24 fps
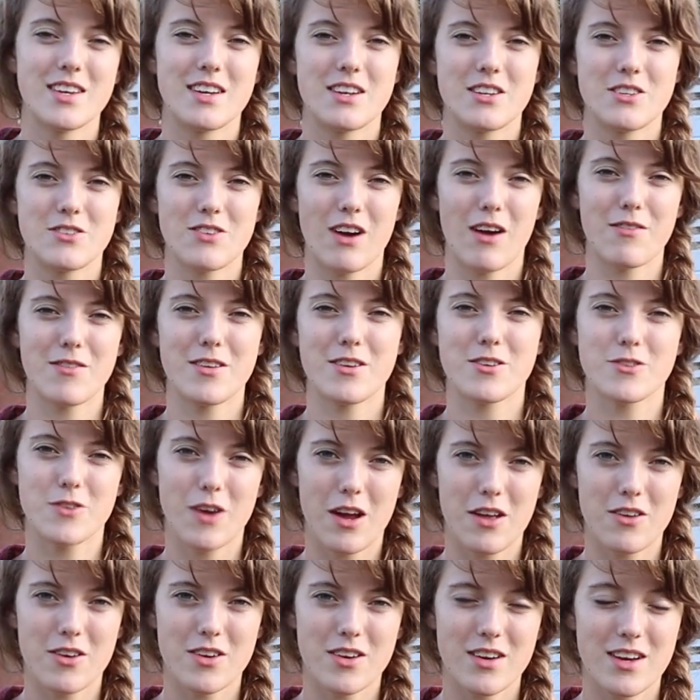Driving a
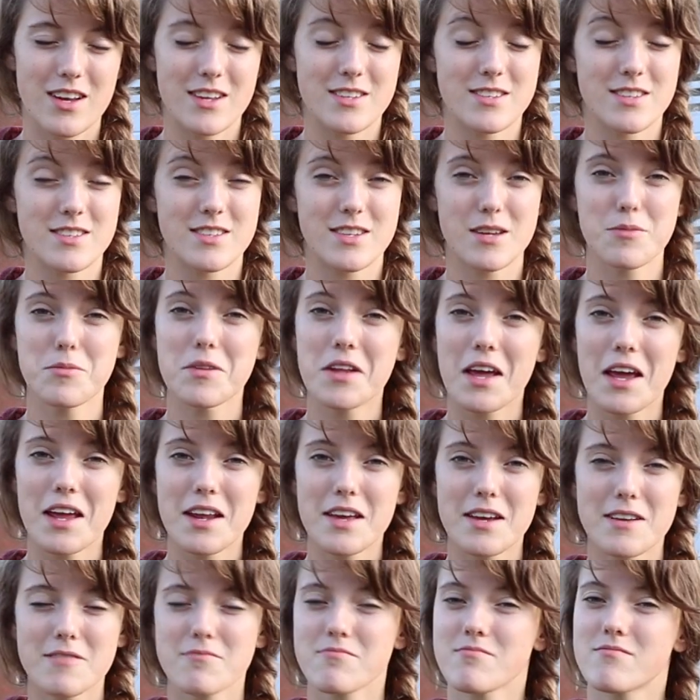trailer is
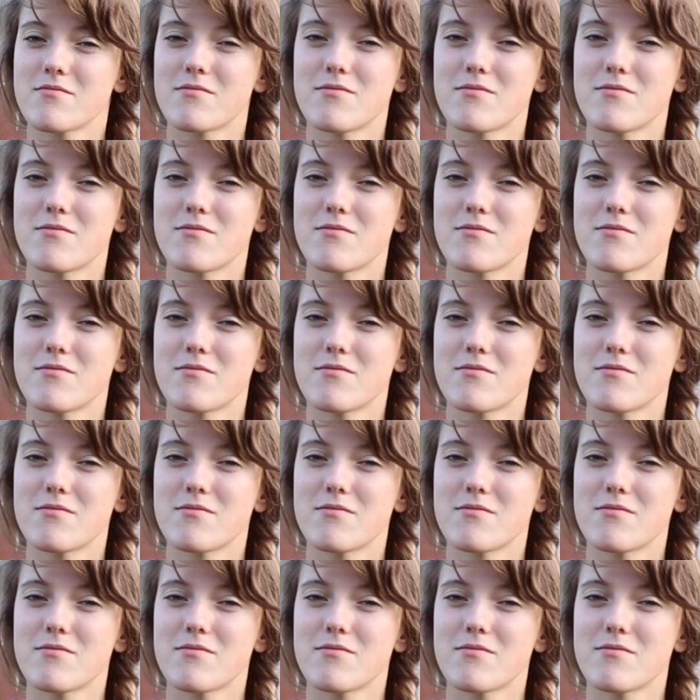intimidating.